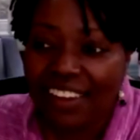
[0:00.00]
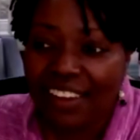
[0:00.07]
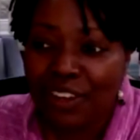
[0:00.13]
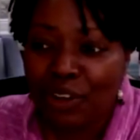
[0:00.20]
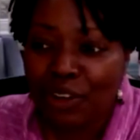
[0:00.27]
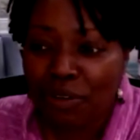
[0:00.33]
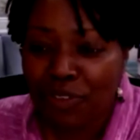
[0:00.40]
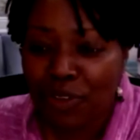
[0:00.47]

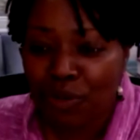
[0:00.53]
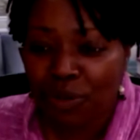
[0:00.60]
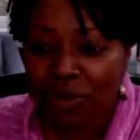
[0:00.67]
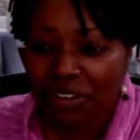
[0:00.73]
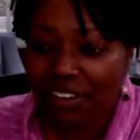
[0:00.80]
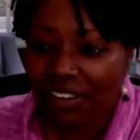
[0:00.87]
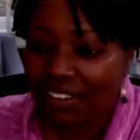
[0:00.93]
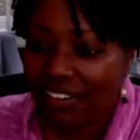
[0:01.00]
if
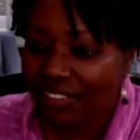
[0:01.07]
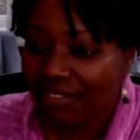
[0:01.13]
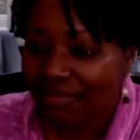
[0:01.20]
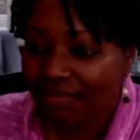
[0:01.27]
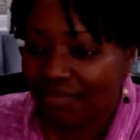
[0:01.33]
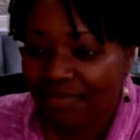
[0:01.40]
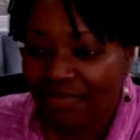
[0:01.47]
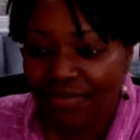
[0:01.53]
you're
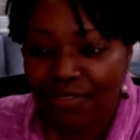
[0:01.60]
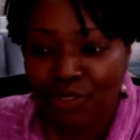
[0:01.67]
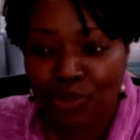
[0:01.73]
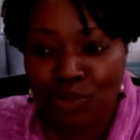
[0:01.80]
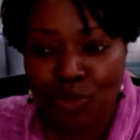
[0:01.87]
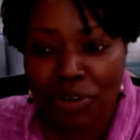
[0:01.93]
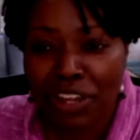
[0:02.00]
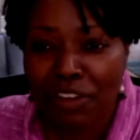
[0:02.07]

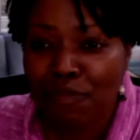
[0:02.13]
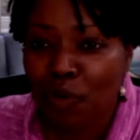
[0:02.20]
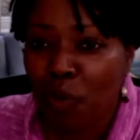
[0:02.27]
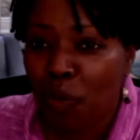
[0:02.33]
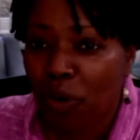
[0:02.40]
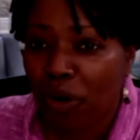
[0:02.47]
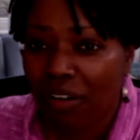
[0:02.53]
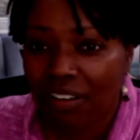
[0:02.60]

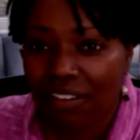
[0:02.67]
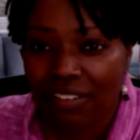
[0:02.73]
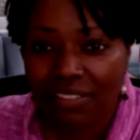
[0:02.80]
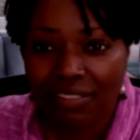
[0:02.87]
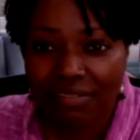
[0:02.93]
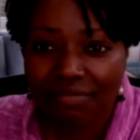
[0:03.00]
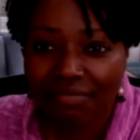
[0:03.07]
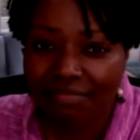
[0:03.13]
24,
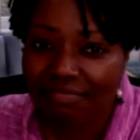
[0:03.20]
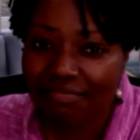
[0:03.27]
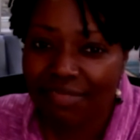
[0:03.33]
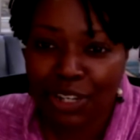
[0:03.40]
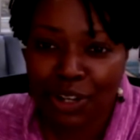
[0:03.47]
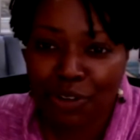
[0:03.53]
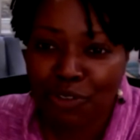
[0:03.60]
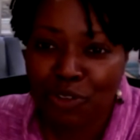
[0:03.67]

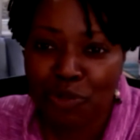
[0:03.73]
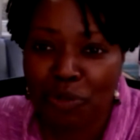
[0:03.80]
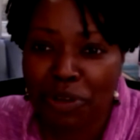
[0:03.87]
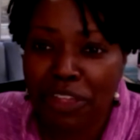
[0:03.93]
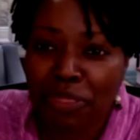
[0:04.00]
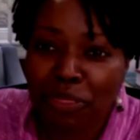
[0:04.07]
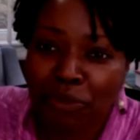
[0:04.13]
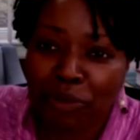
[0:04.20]

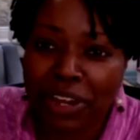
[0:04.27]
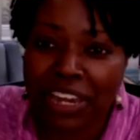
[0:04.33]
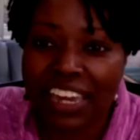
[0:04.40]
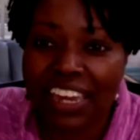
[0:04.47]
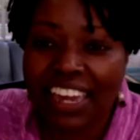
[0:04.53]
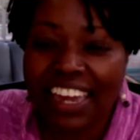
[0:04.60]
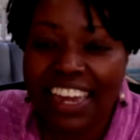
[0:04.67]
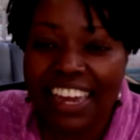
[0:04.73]

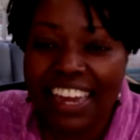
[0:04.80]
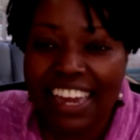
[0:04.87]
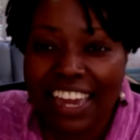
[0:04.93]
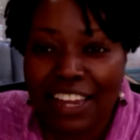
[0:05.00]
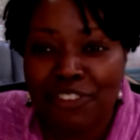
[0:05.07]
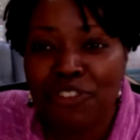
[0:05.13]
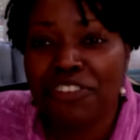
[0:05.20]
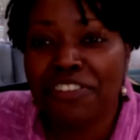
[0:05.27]
23,
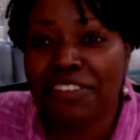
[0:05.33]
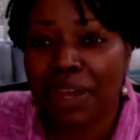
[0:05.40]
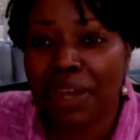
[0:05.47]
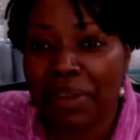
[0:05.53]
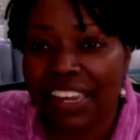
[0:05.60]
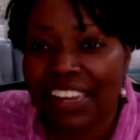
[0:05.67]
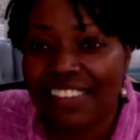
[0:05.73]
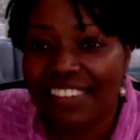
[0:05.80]
and just
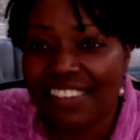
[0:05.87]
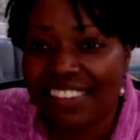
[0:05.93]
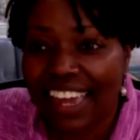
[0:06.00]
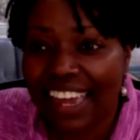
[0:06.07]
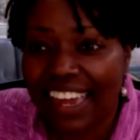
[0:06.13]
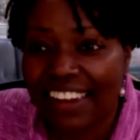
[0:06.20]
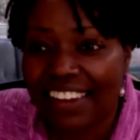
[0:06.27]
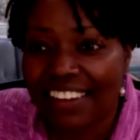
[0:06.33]
coming into
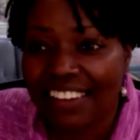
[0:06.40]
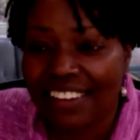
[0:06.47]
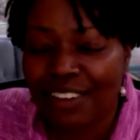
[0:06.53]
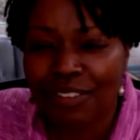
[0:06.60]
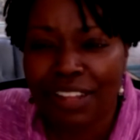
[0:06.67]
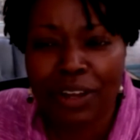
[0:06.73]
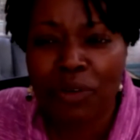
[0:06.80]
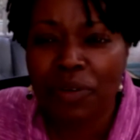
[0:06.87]
that,
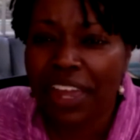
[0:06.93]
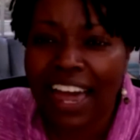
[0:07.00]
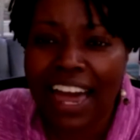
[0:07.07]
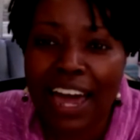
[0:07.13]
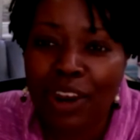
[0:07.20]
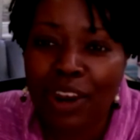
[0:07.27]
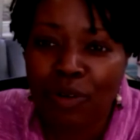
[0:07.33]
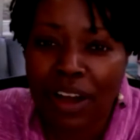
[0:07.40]
you're like, okay,
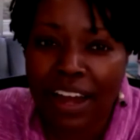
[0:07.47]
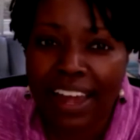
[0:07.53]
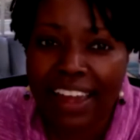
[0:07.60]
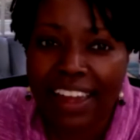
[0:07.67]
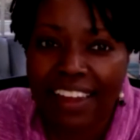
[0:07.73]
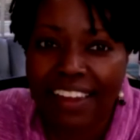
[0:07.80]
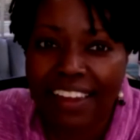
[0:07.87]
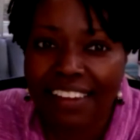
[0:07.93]
how do
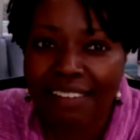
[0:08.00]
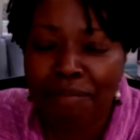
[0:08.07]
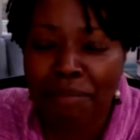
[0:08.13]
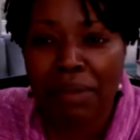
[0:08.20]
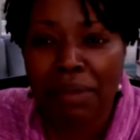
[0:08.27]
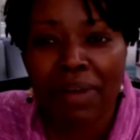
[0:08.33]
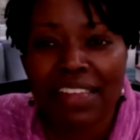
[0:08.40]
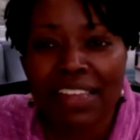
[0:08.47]
I
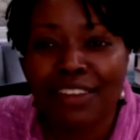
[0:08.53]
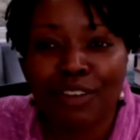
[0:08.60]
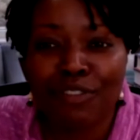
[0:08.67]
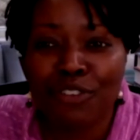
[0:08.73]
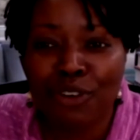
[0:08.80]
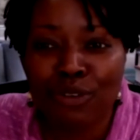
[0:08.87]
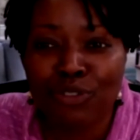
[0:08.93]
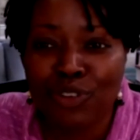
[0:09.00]
make
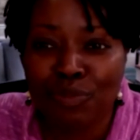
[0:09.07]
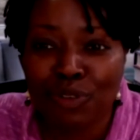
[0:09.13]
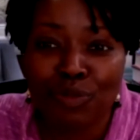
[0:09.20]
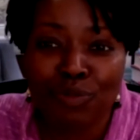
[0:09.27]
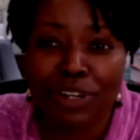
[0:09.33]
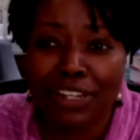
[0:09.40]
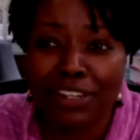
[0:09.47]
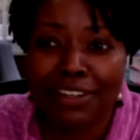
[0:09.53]
myself
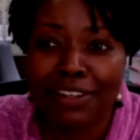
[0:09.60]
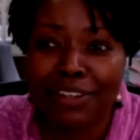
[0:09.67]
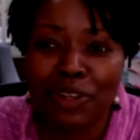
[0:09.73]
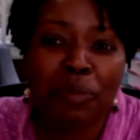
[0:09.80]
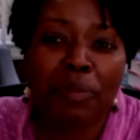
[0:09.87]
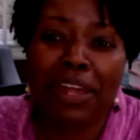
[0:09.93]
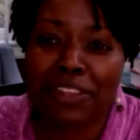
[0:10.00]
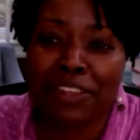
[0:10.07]
sociable when
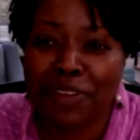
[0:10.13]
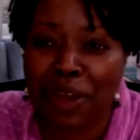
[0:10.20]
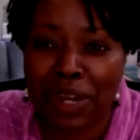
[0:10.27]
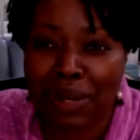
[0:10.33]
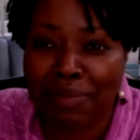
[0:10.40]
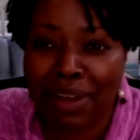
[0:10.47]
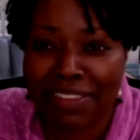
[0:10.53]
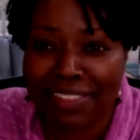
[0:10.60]
nobody's
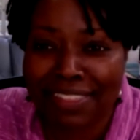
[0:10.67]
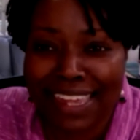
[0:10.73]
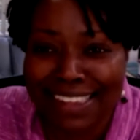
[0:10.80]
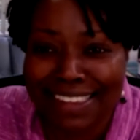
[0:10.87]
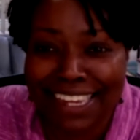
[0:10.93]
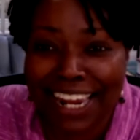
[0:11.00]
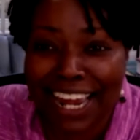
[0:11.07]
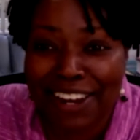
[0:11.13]
talking about the
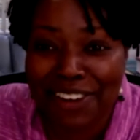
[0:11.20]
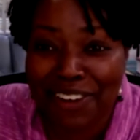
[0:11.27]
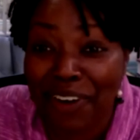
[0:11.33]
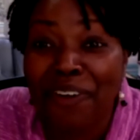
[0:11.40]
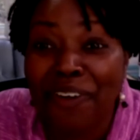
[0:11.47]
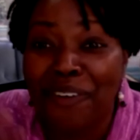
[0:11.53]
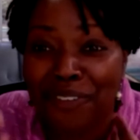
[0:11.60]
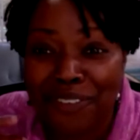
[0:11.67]
things that I
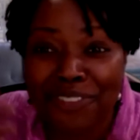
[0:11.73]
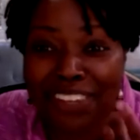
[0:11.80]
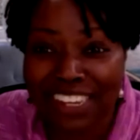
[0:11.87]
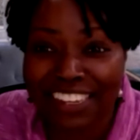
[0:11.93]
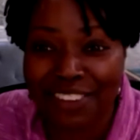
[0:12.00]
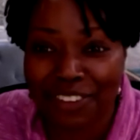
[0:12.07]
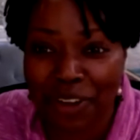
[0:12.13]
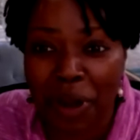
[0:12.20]
know
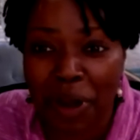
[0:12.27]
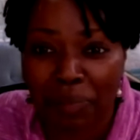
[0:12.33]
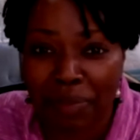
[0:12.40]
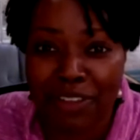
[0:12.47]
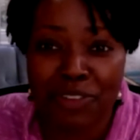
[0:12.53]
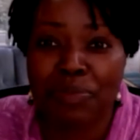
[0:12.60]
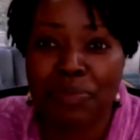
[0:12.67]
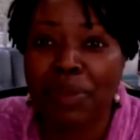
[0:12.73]
to talk
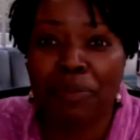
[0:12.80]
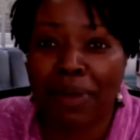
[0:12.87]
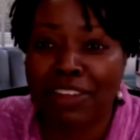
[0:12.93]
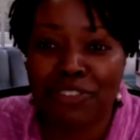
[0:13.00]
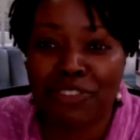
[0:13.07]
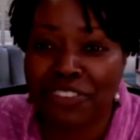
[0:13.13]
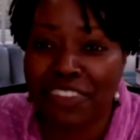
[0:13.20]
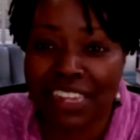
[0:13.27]
about? So people
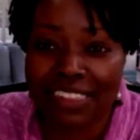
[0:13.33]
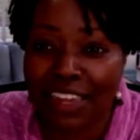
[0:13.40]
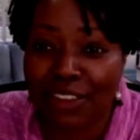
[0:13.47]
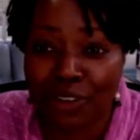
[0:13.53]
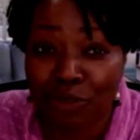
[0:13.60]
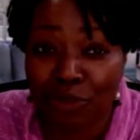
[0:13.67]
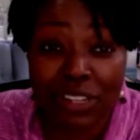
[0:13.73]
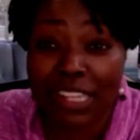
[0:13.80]
might just think
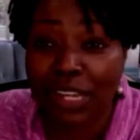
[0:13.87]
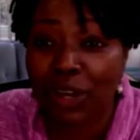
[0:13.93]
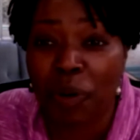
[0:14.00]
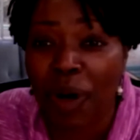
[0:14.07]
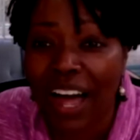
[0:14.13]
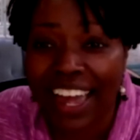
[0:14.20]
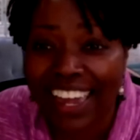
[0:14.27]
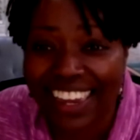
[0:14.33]
that you're really
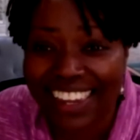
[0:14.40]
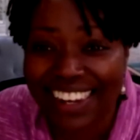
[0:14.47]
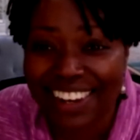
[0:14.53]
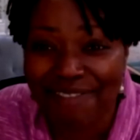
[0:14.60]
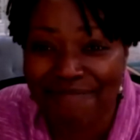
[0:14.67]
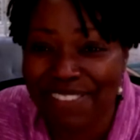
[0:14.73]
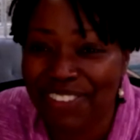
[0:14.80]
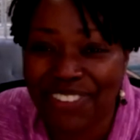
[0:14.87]
quiet,
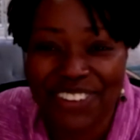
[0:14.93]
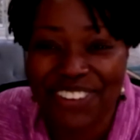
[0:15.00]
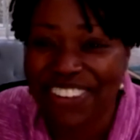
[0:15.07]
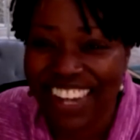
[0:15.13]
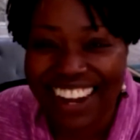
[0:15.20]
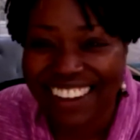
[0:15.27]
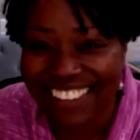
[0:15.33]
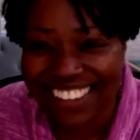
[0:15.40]
but you're not